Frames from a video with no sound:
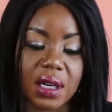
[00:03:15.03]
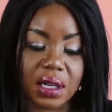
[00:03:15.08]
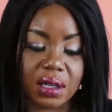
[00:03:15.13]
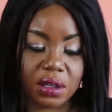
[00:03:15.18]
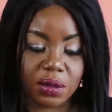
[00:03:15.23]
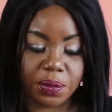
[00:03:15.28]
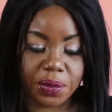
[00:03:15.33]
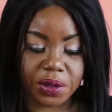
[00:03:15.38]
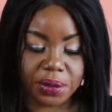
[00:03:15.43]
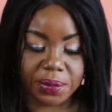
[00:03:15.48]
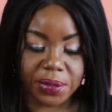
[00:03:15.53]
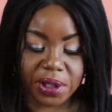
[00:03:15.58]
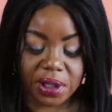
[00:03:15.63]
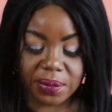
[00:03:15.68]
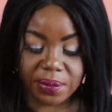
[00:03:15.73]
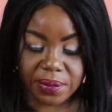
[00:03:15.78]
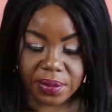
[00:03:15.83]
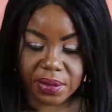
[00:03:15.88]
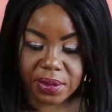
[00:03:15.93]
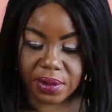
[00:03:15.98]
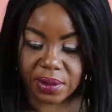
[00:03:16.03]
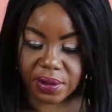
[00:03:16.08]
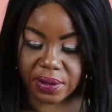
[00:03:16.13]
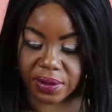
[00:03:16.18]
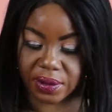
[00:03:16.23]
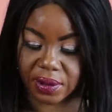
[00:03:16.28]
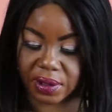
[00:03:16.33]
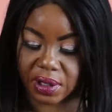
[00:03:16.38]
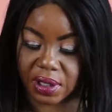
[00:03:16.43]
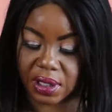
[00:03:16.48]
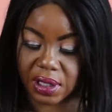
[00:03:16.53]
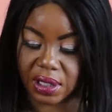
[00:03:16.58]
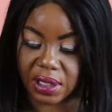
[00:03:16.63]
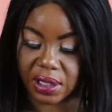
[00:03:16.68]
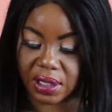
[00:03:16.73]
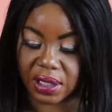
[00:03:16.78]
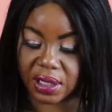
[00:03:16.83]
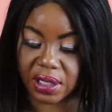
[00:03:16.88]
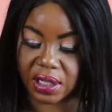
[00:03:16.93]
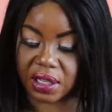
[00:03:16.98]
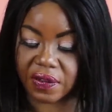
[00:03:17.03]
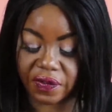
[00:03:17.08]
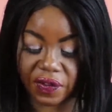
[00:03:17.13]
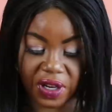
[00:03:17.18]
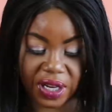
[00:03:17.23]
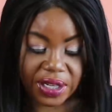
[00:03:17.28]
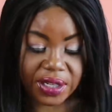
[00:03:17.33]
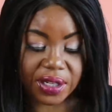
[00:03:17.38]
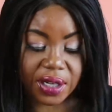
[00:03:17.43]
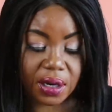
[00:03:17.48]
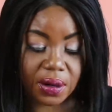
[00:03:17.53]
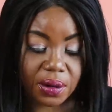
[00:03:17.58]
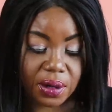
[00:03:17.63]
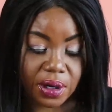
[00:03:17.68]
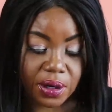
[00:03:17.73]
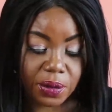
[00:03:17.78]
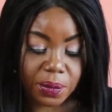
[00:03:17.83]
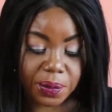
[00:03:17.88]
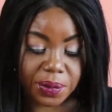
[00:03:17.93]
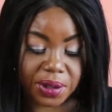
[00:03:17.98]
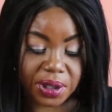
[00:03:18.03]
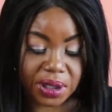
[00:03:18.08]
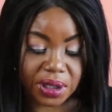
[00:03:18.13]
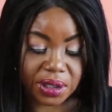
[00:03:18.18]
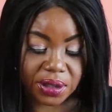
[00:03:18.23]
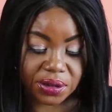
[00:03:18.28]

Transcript: I'll open them up. if I don't open it,